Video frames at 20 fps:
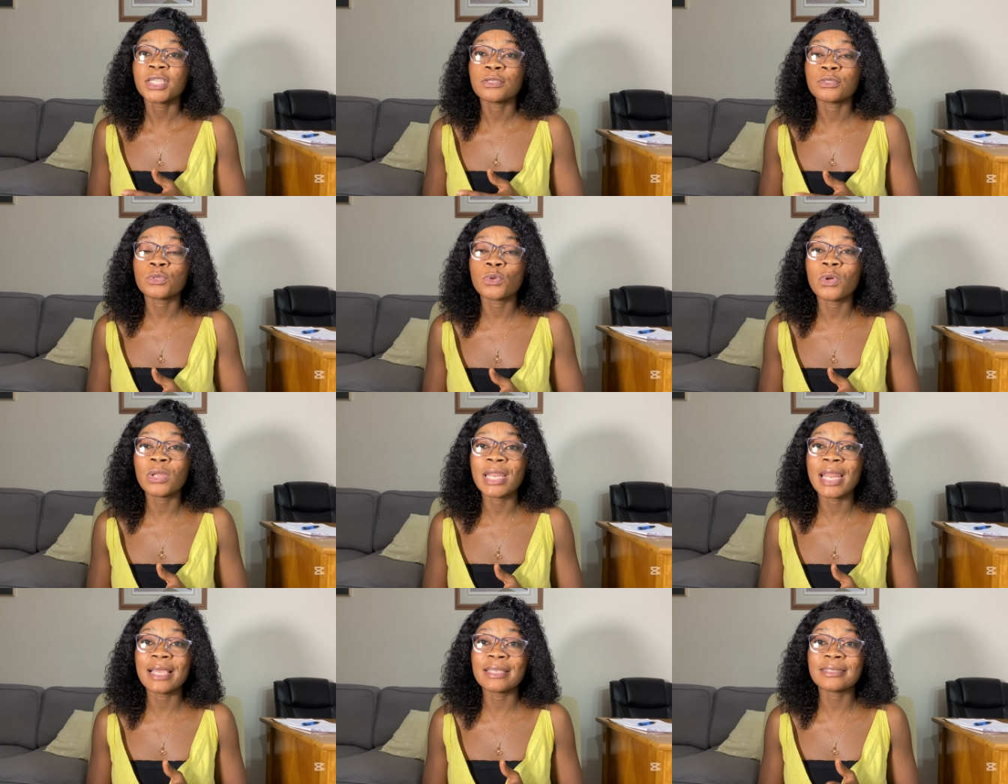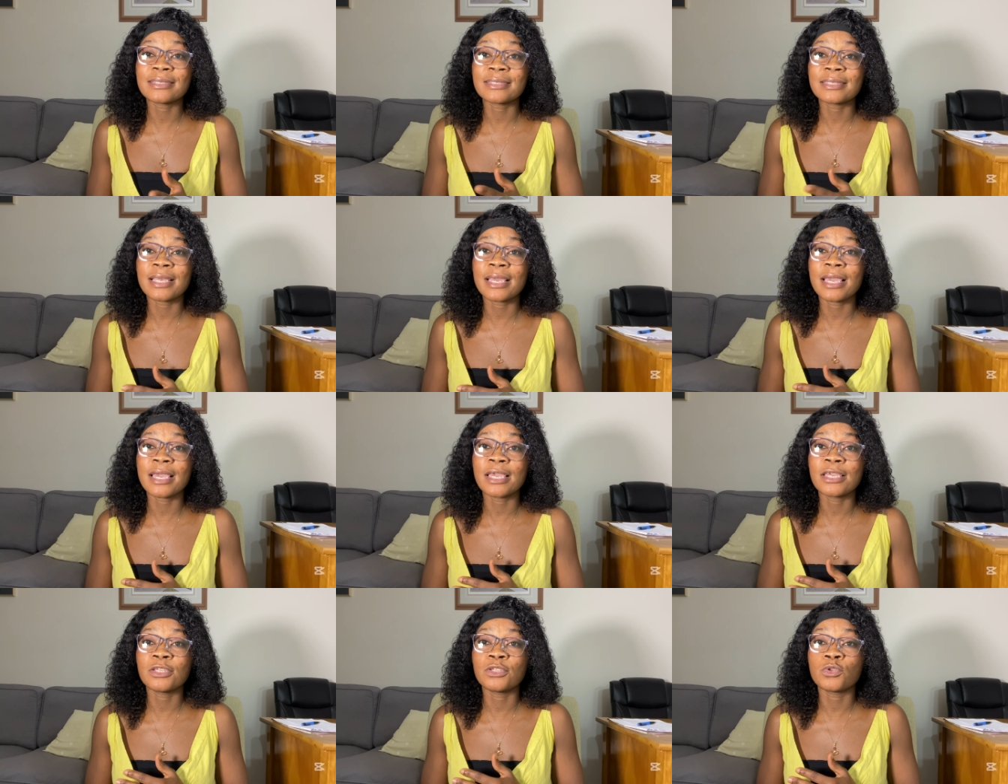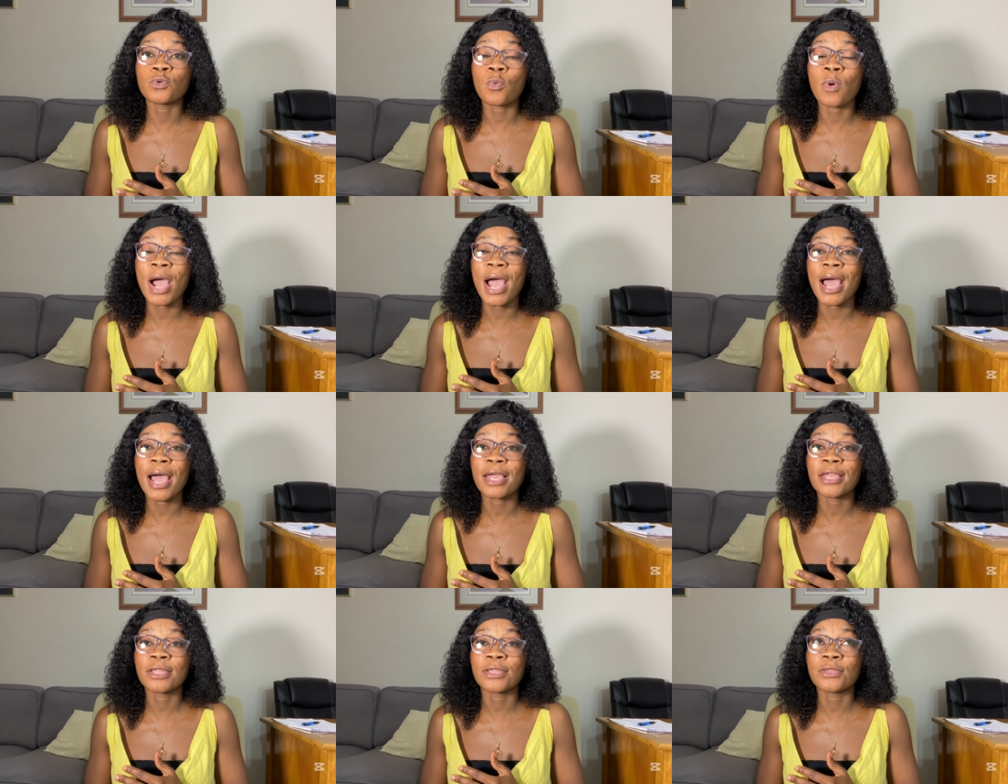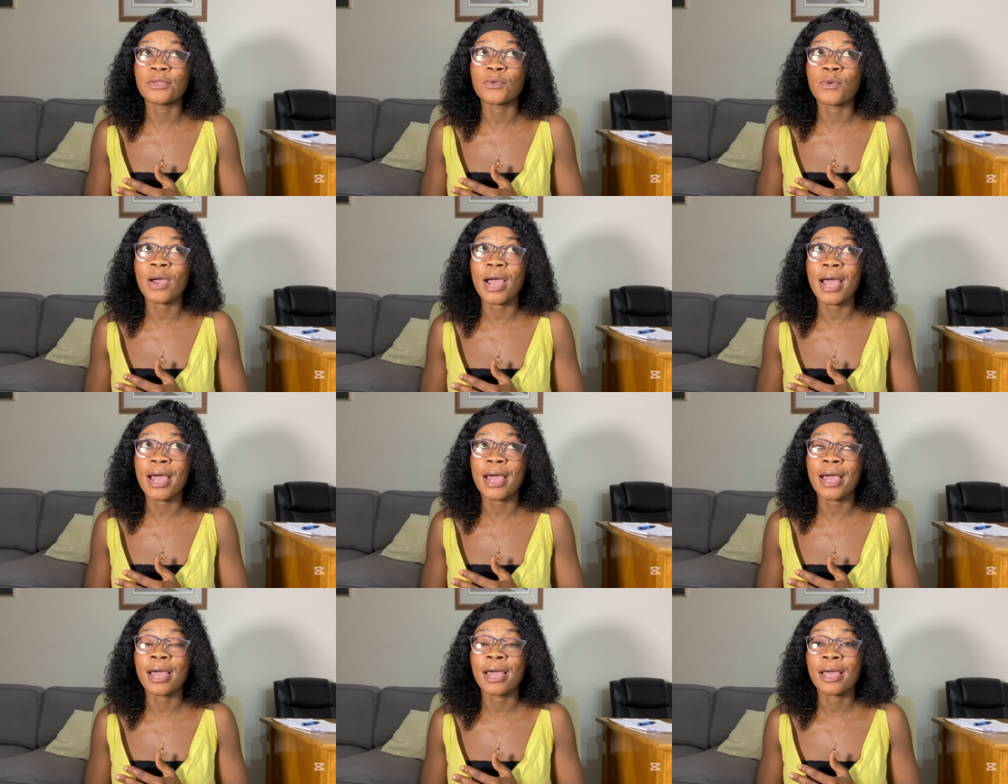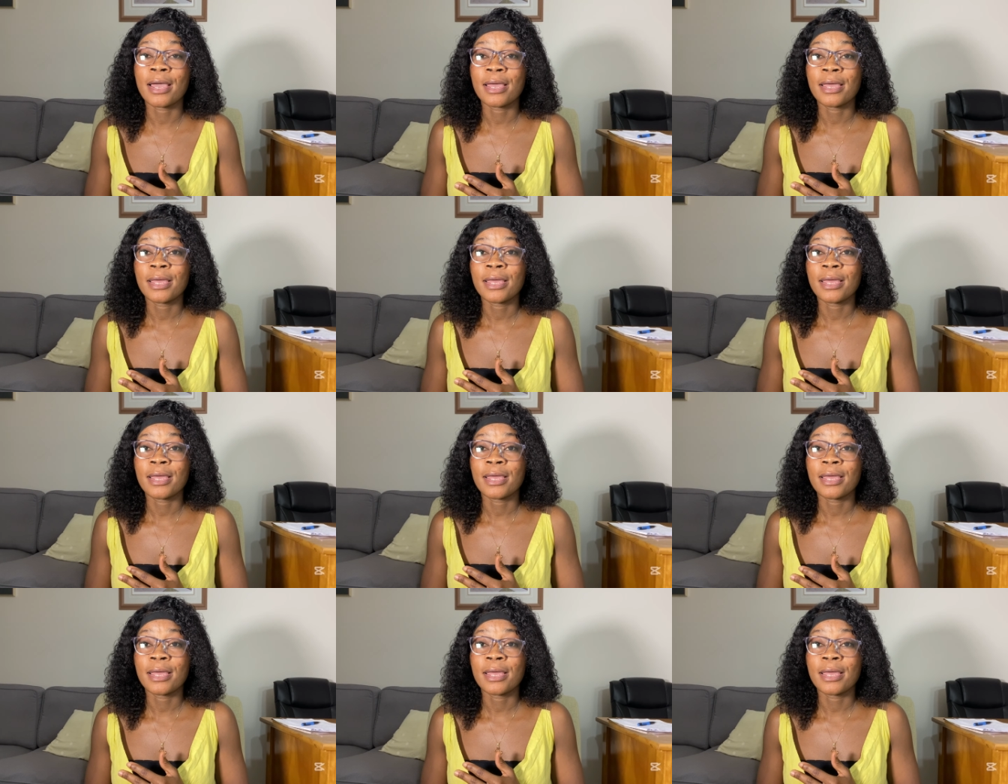So let's say you are